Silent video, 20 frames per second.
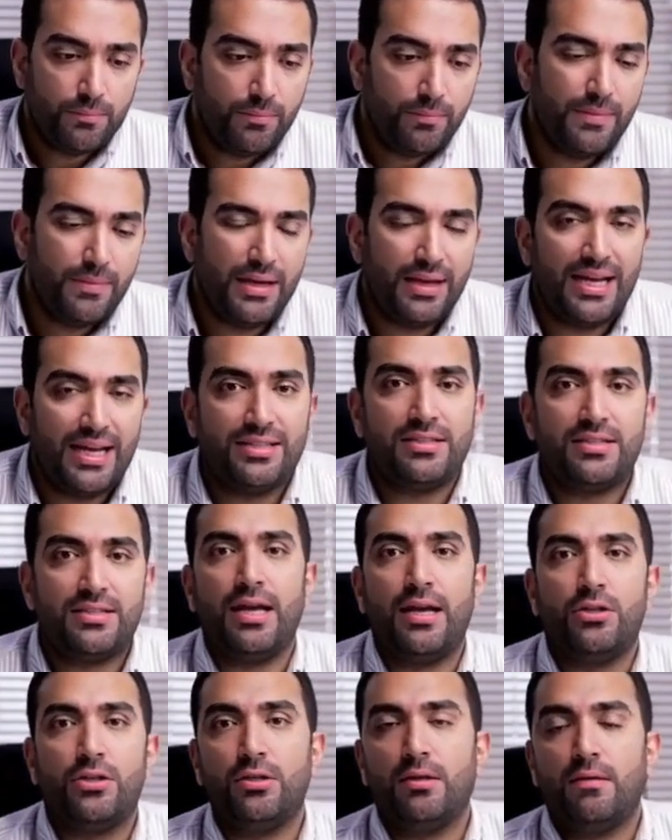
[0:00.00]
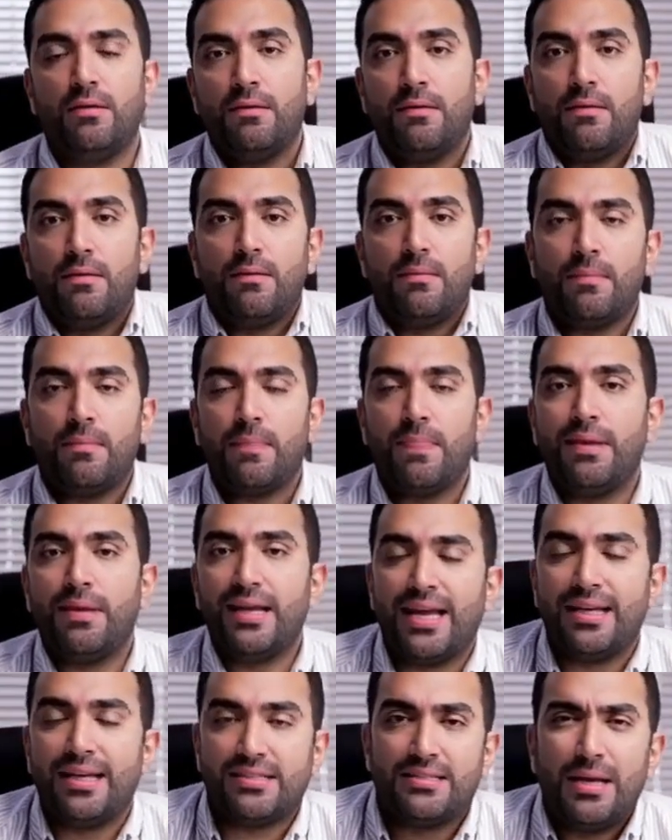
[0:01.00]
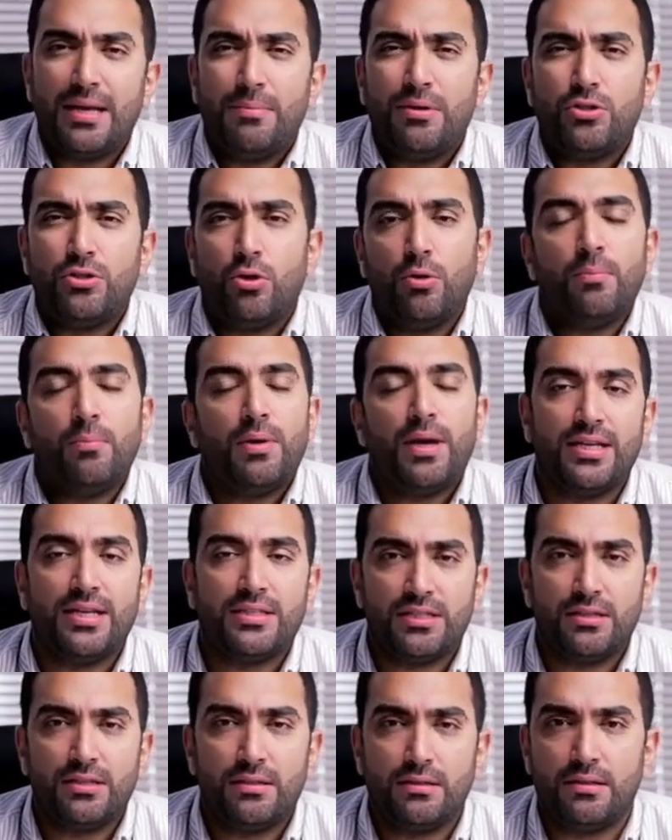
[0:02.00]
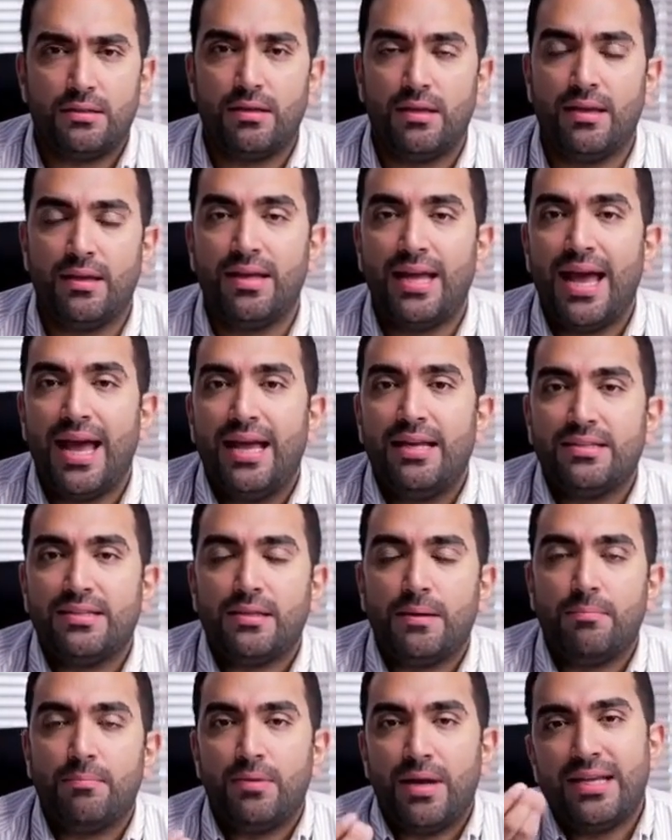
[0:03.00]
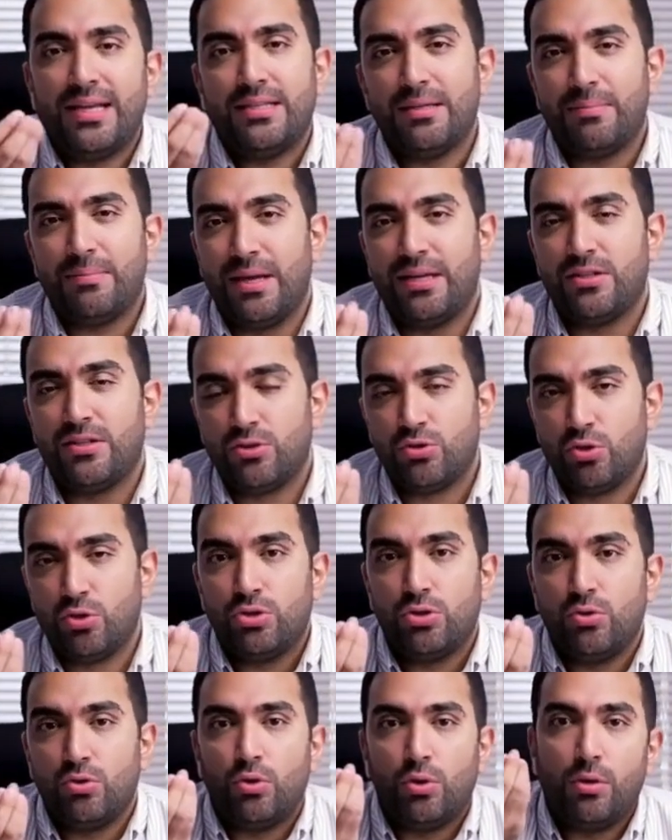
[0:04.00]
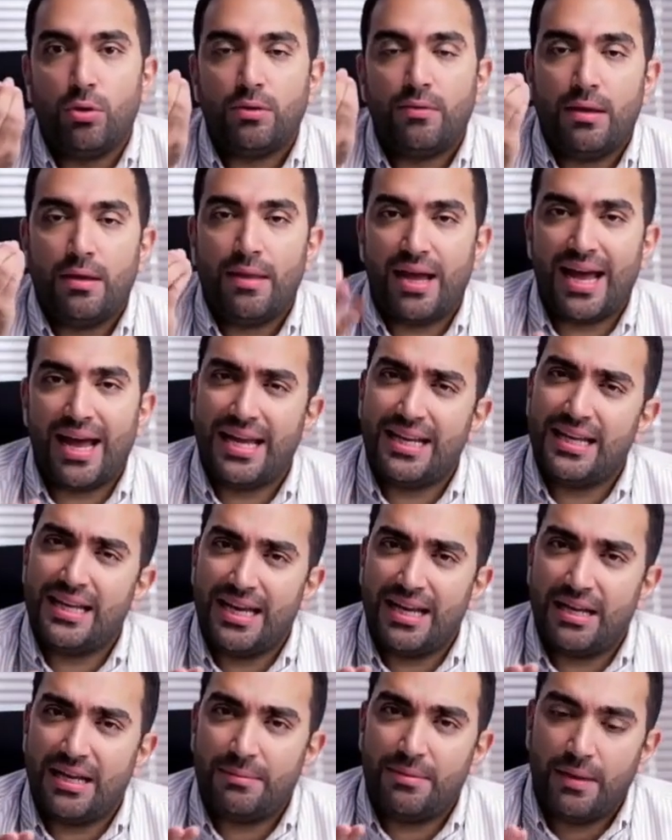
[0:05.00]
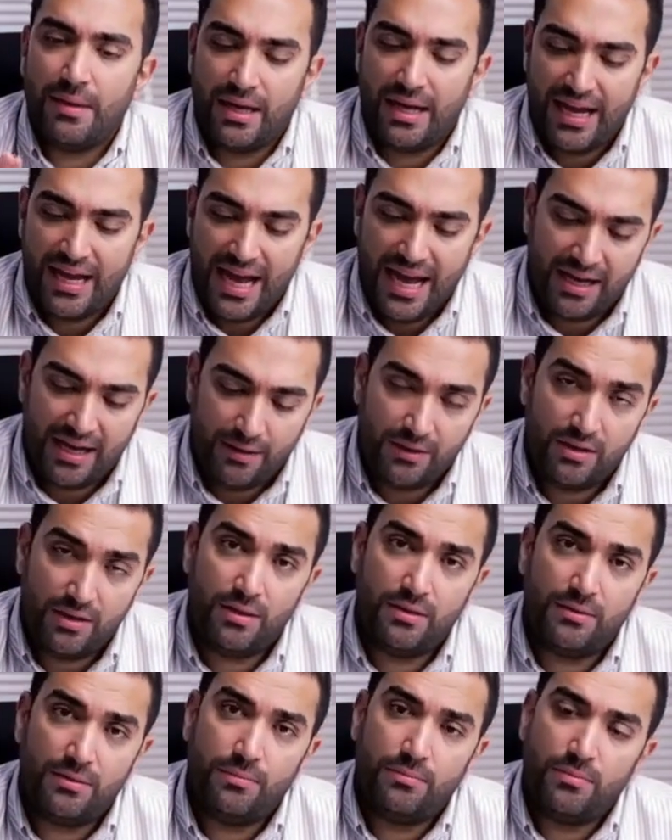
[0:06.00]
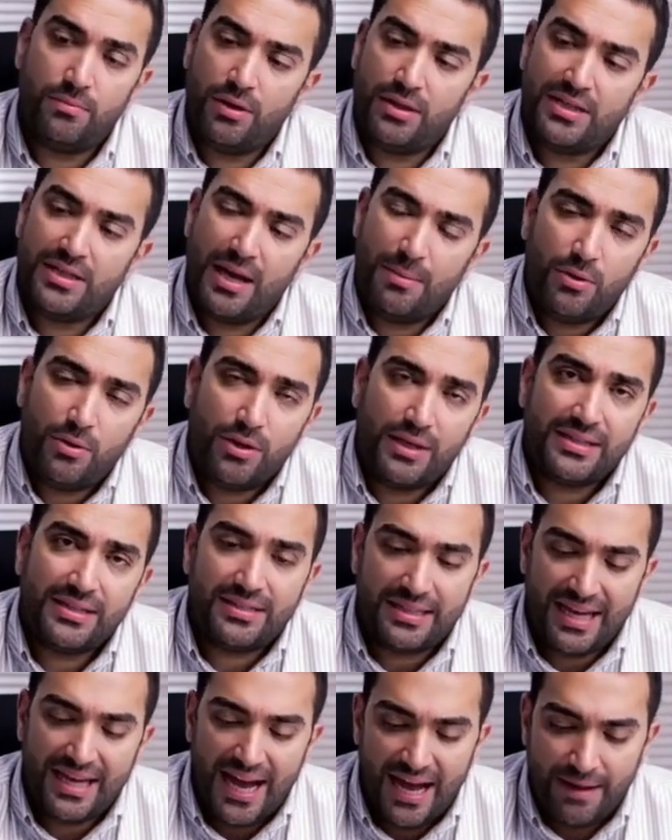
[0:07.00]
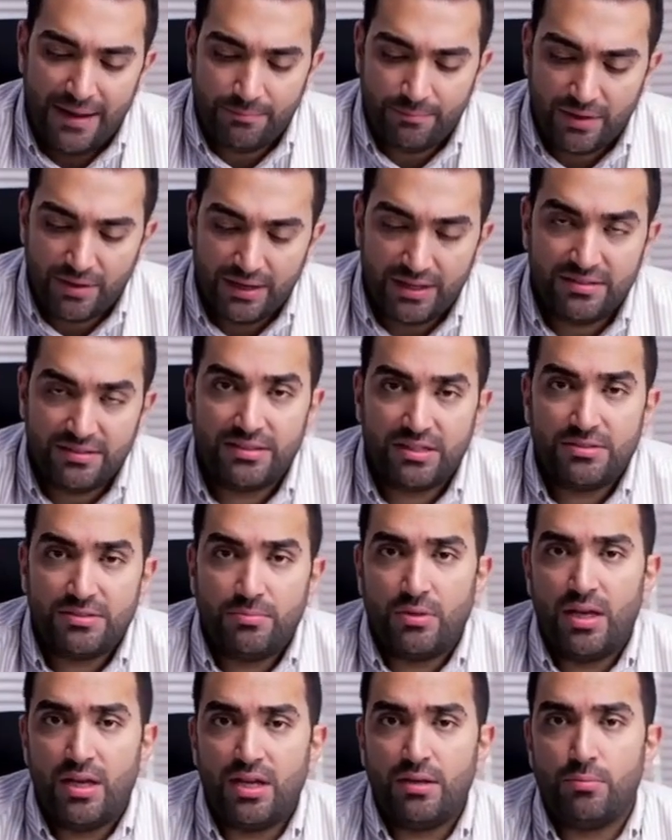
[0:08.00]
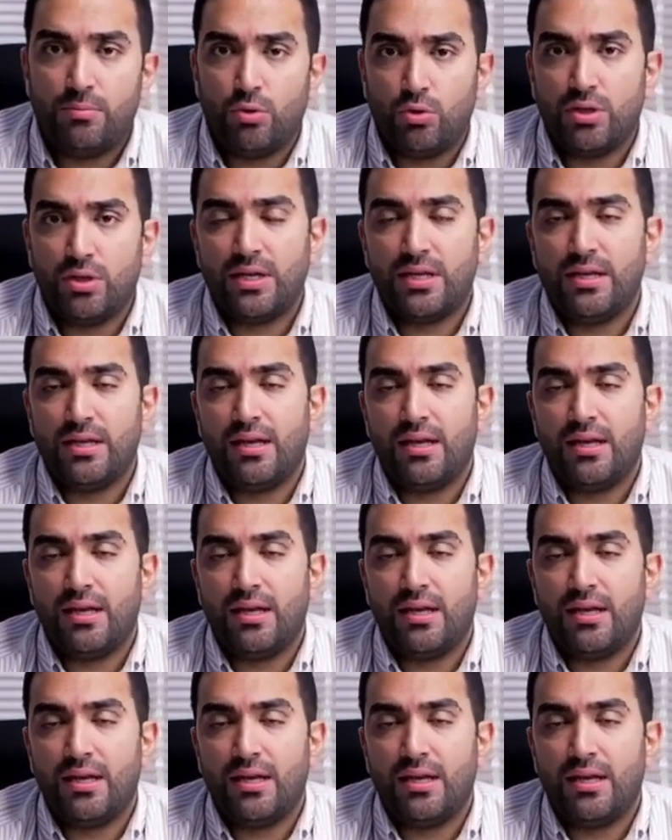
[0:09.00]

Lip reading: The next stage, the next step is your pricing. Guys, pricing plays a crucial role. I came and, for example, let's say I priced this product poorly.